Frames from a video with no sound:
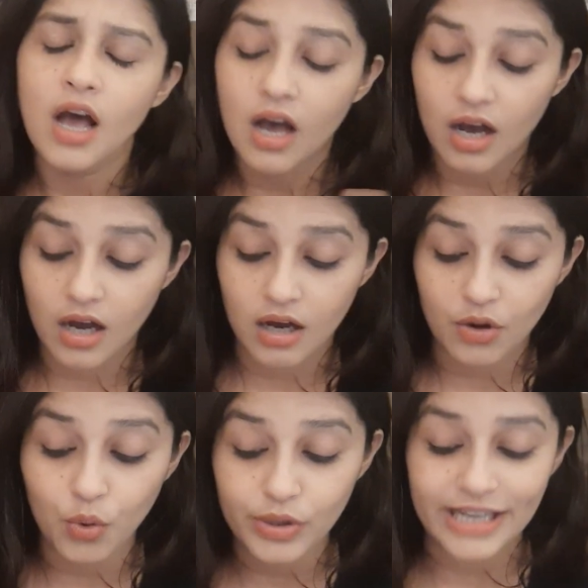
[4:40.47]

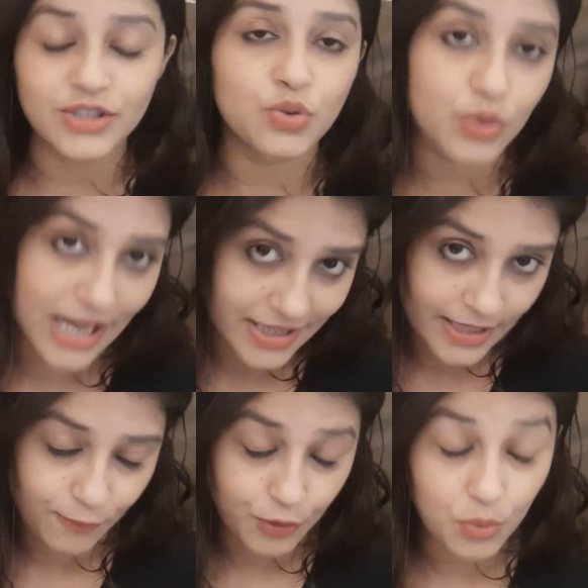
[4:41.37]
who can do that
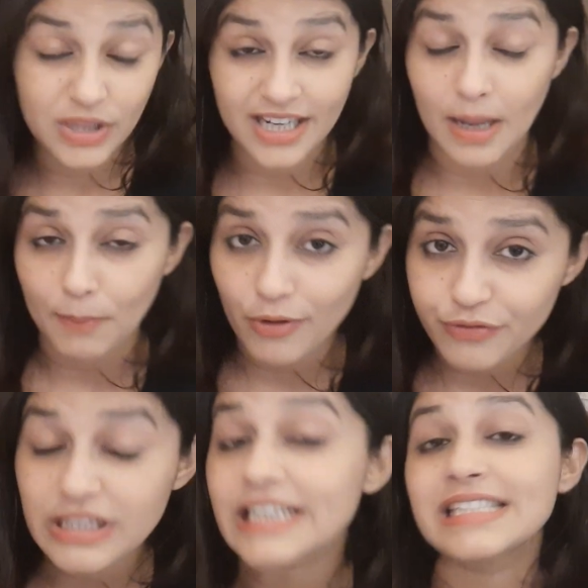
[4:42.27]
thing for you. There are a couple
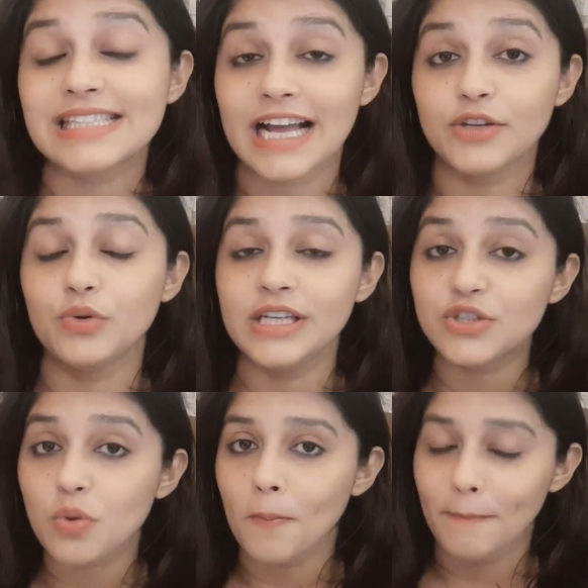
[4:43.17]
of things that you
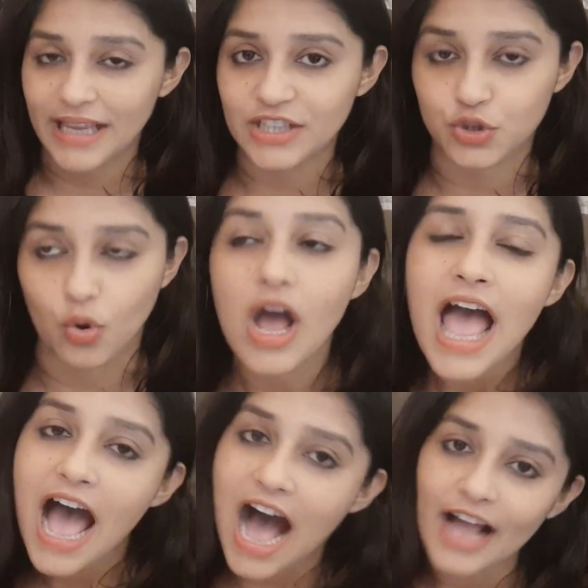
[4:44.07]
need to make sure.
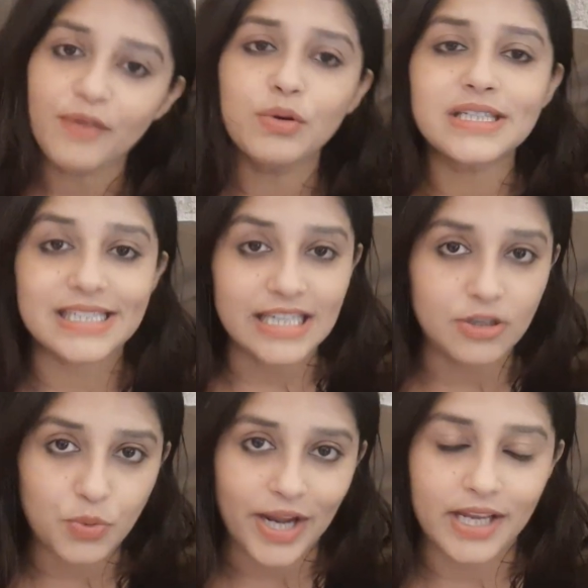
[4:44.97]
I would
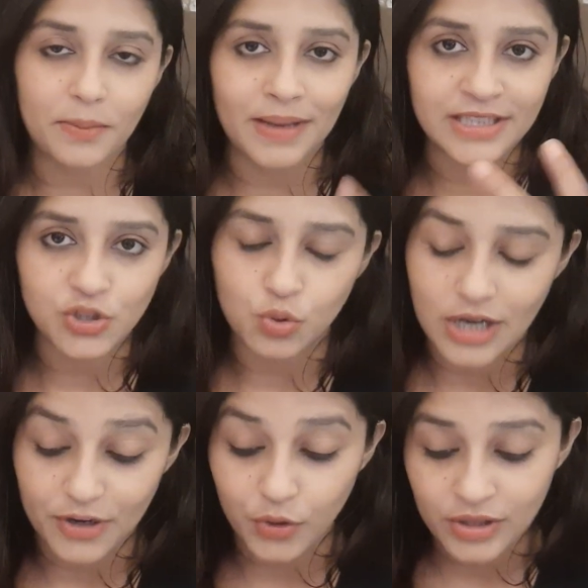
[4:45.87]
still recommend you,
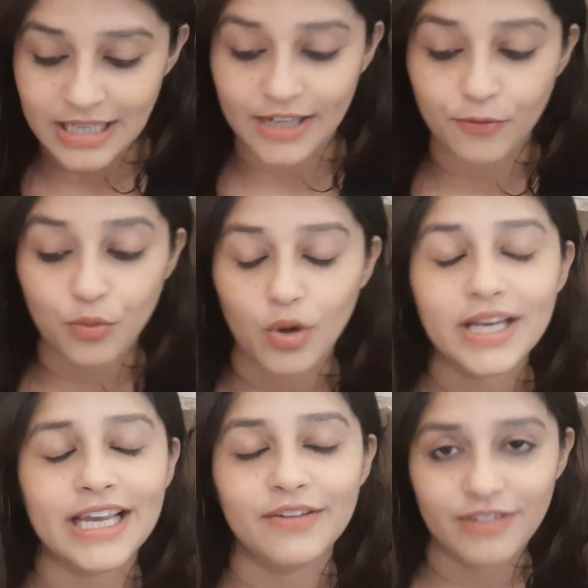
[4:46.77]
Karun, that if you
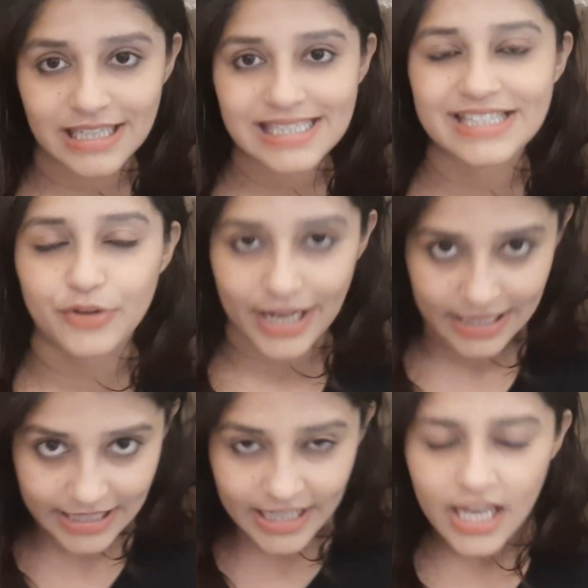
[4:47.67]
want to invest
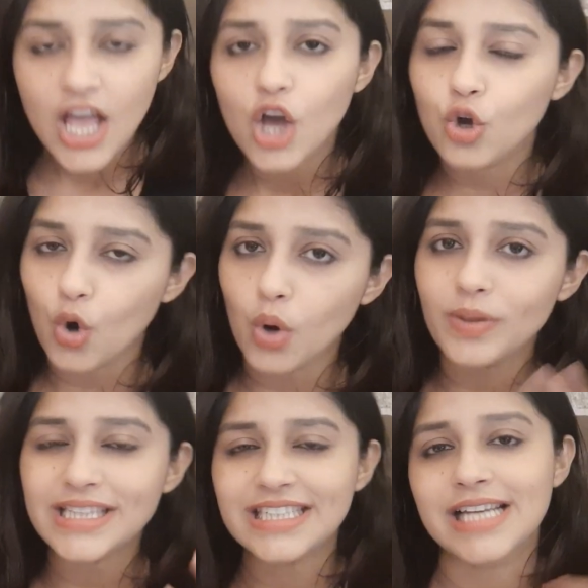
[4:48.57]
directly, go
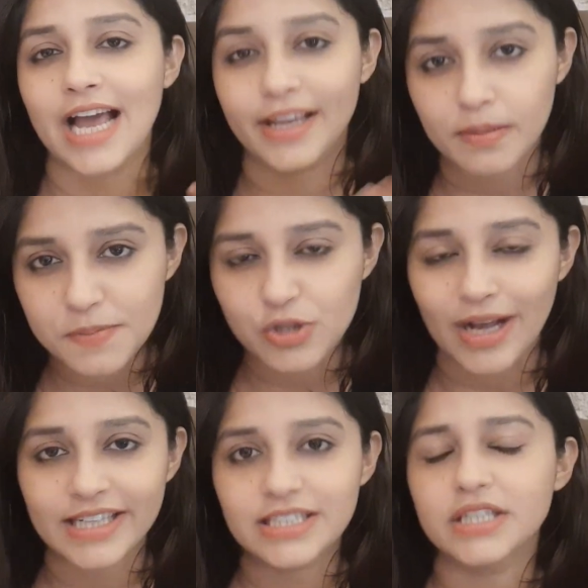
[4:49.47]
with the tie-up
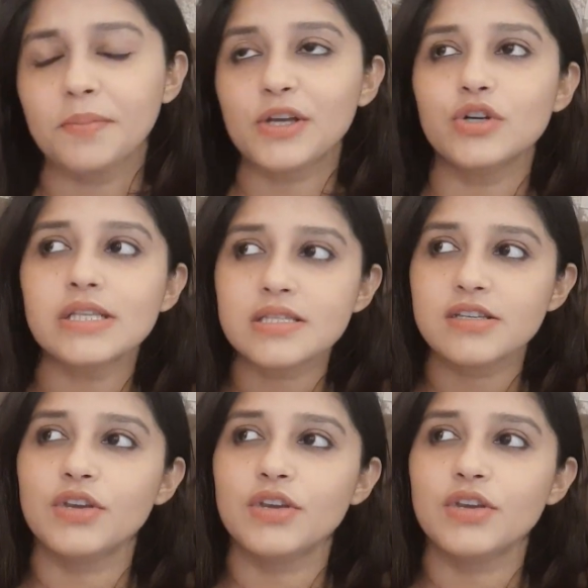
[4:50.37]
strategy, because